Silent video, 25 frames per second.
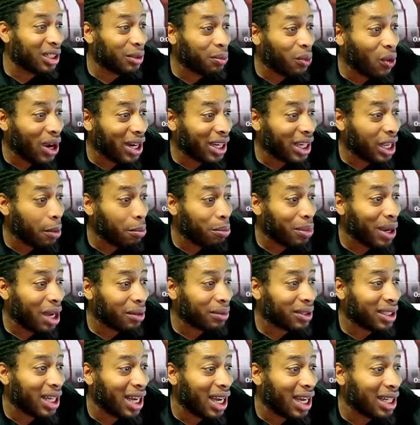boy get
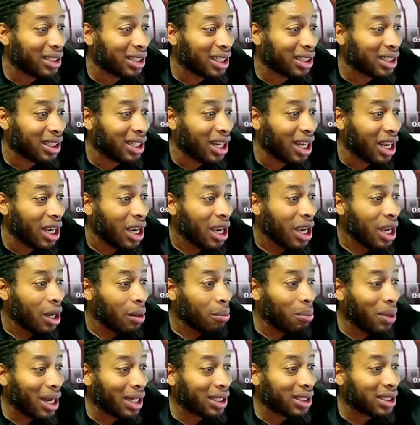baptized yesterday
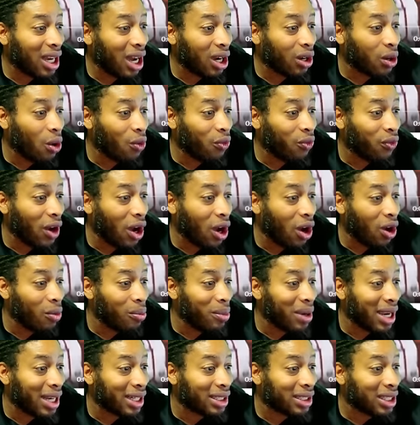by Taco Fall,
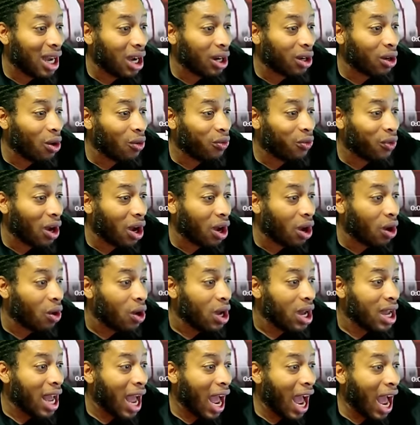man? Taco Fall,
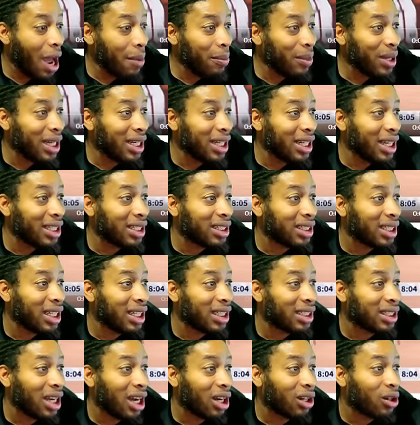I mean, they
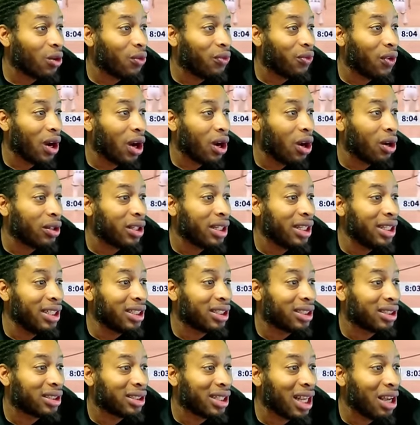said Taco Fall, he's
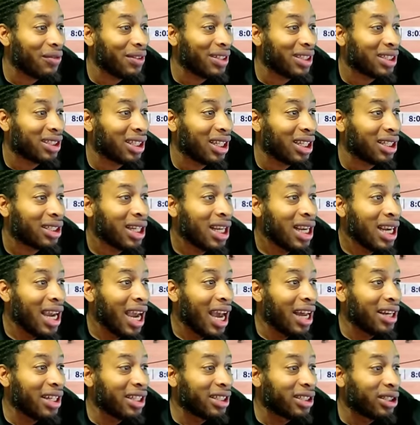seven six,
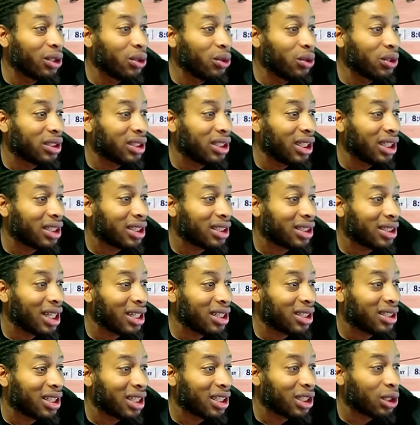and this dude six
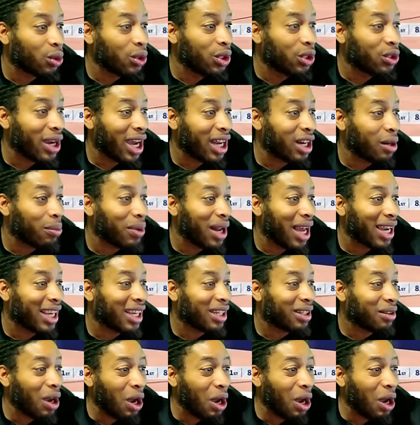six three tried to block it.